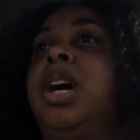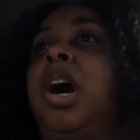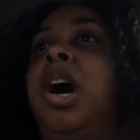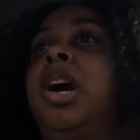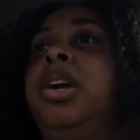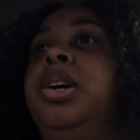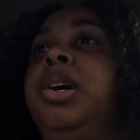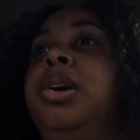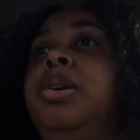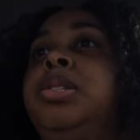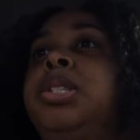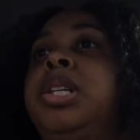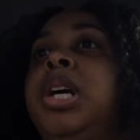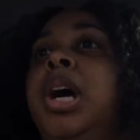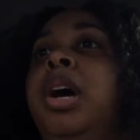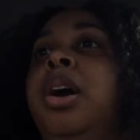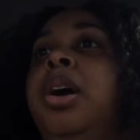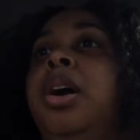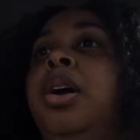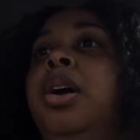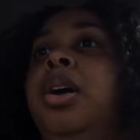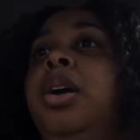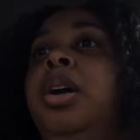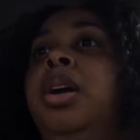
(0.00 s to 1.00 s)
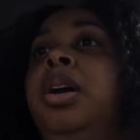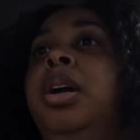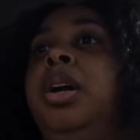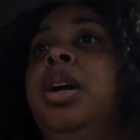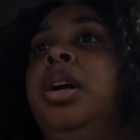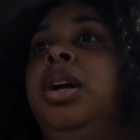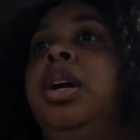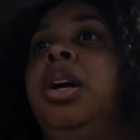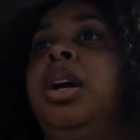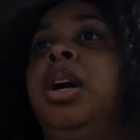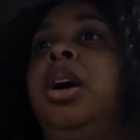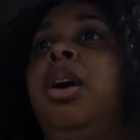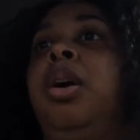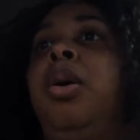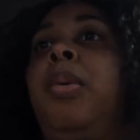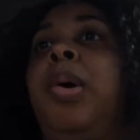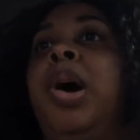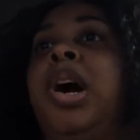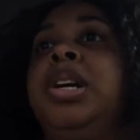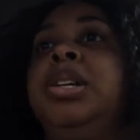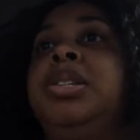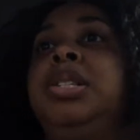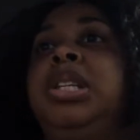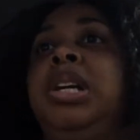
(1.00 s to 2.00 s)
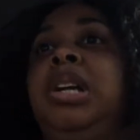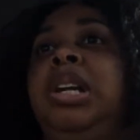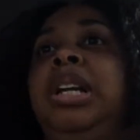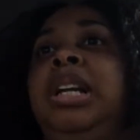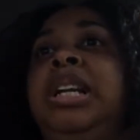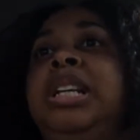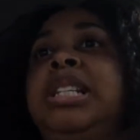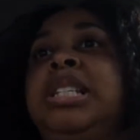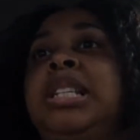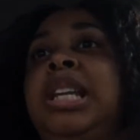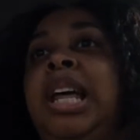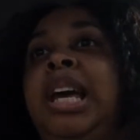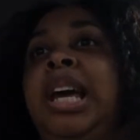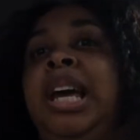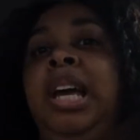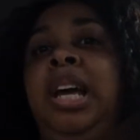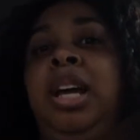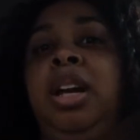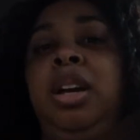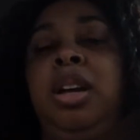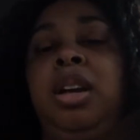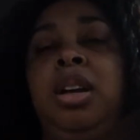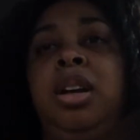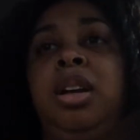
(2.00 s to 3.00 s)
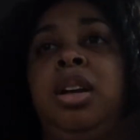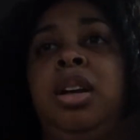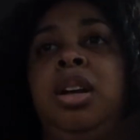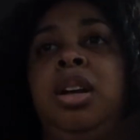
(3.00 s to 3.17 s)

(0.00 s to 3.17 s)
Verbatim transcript: are you gonna turn? Why are you still in this lane?